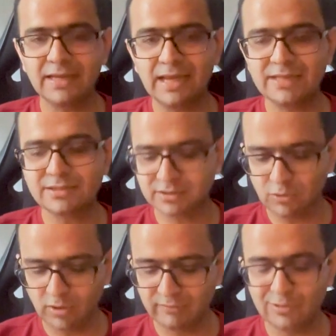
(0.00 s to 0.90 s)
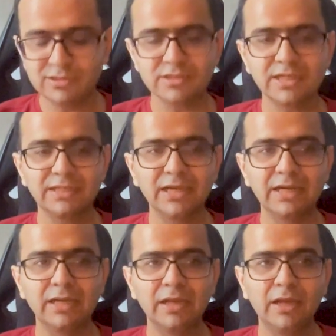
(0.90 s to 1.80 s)
as Gaurav also said,
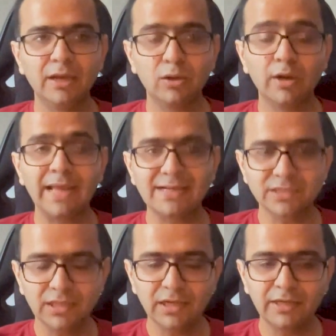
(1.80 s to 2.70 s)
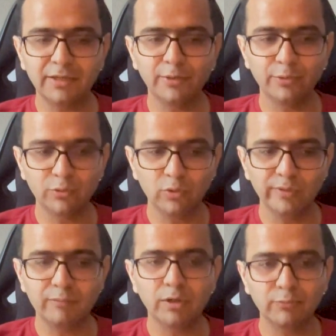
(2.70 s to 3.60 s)
that got accelerated due to
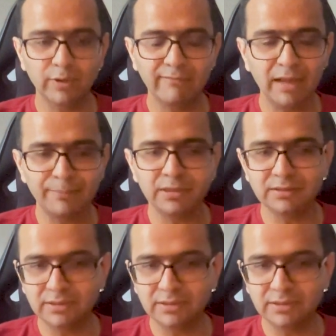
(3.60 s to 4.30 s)
COVID. What would have happened